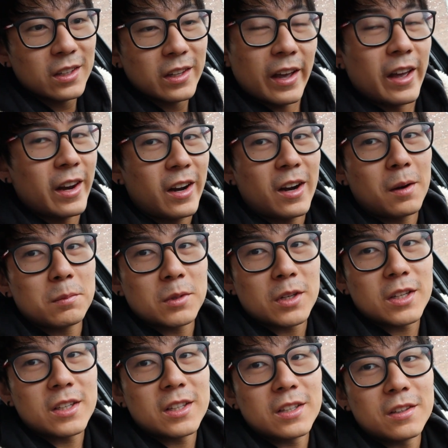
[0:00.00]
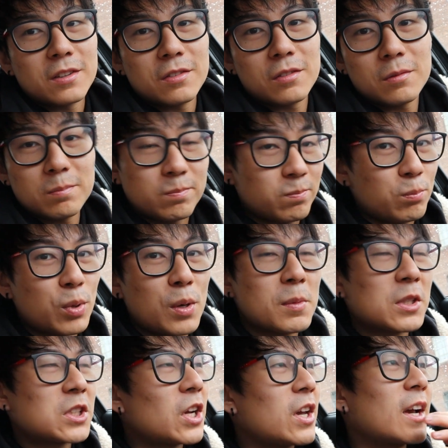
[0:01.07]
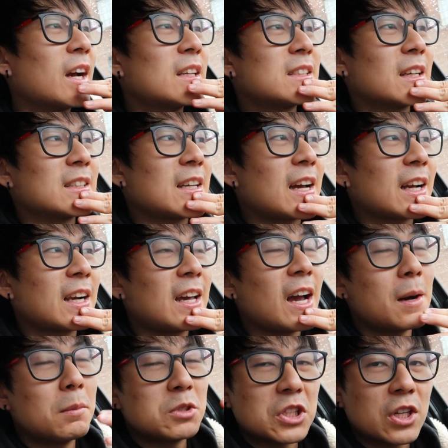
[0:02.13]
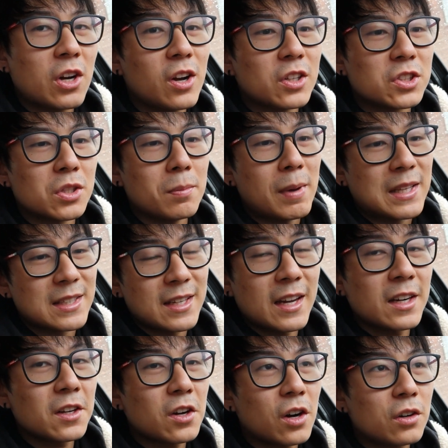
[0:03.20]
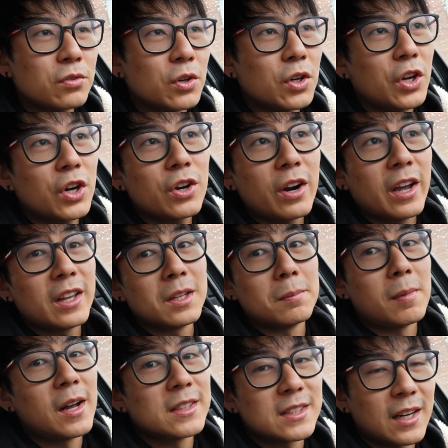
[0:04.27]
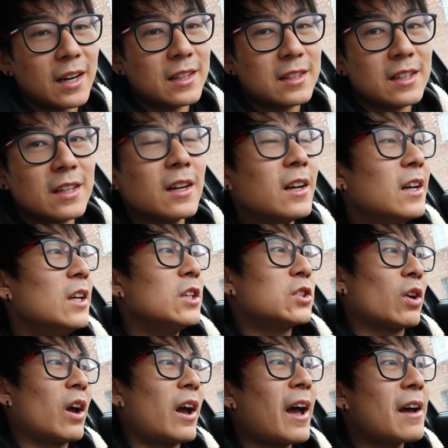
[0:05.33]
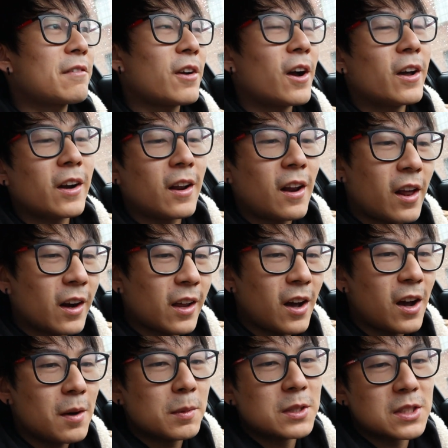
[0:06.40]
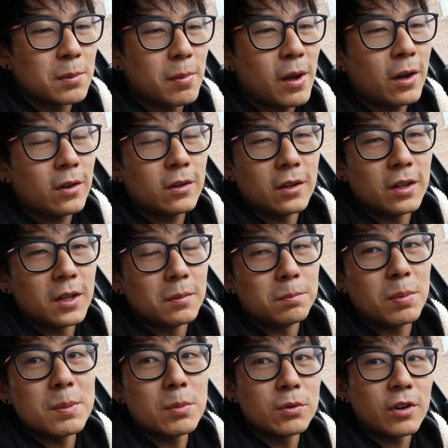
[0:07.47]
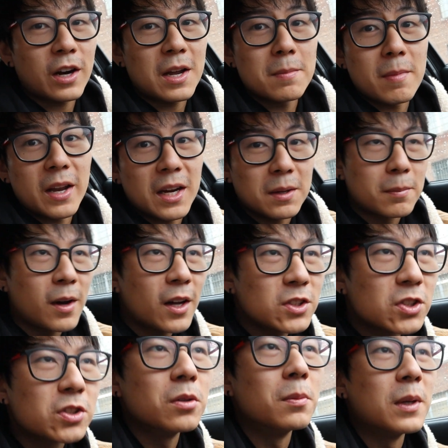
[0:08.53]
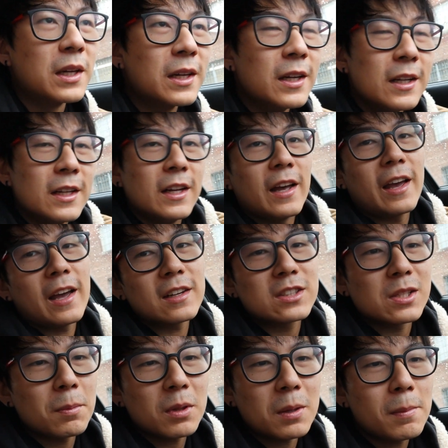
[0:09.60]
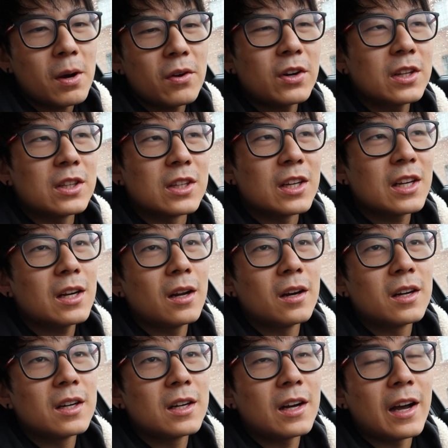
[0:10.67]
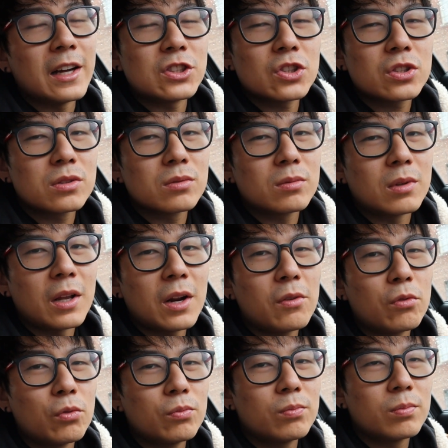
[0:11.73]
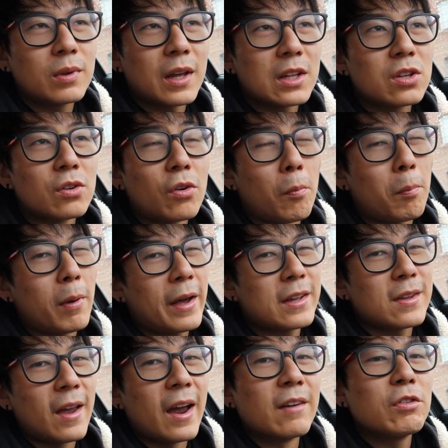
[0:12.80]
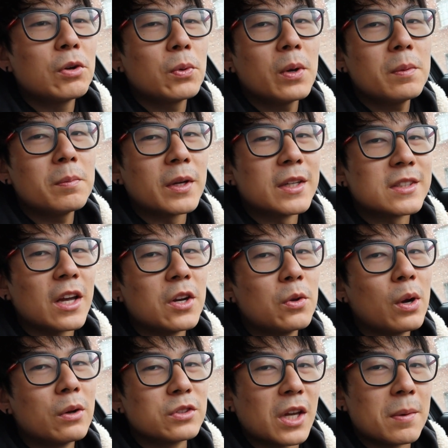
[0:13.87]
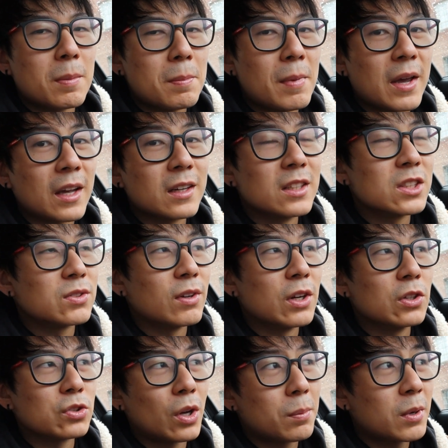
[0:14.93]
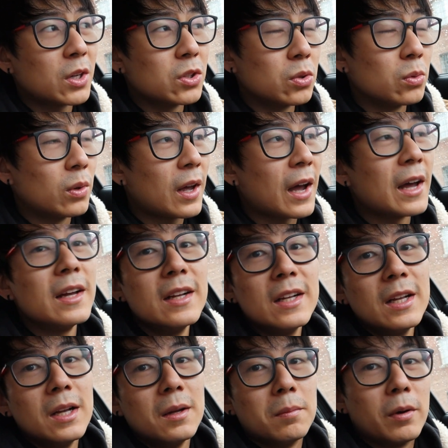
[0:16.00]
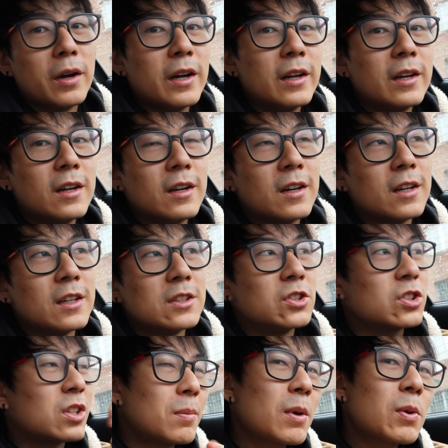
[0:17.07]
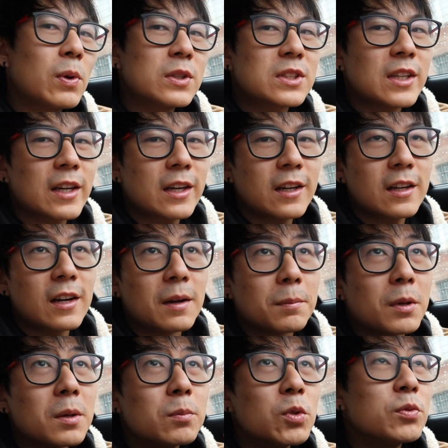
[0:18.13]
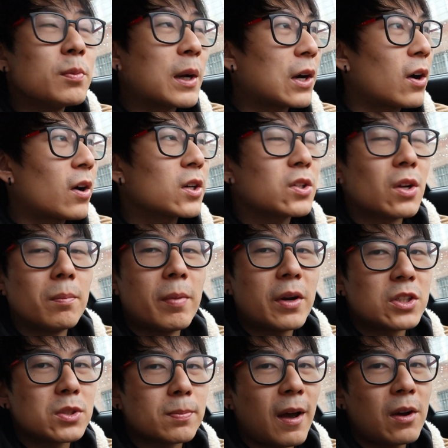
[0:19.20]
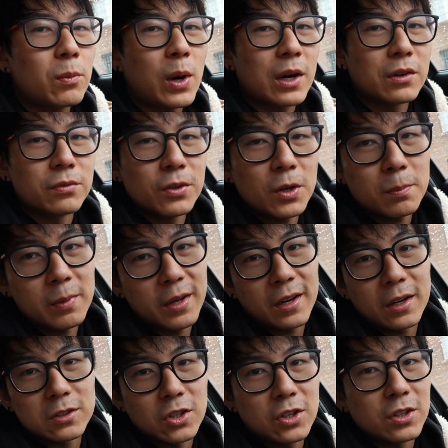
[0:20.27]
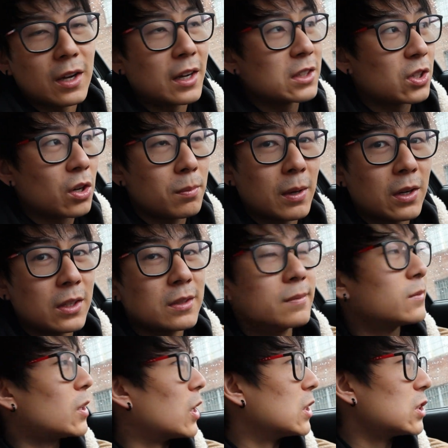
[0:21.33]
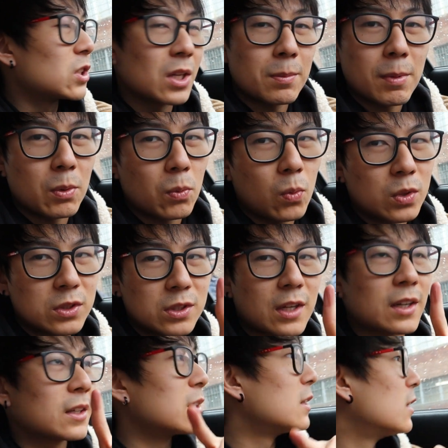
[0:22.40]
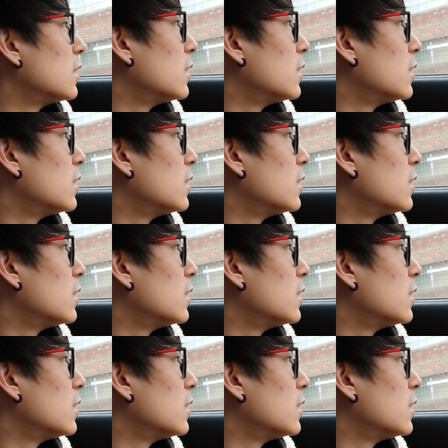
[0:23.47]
And then I'm gonna pretty much tell you guys exactly how much it costs to maintain the car for a year and the mods that I did. So I have gotten a lot of comments about people recommending mods to me, and some of them I already did. I just didn't get to reply to everyone because I knew I was gonna be making this video, so I'm gonna do that. But just give me 1 second. I'm gonna move my car to a better spot where I can film, and I'll tell you guys all about it. All right, just give me 1 second.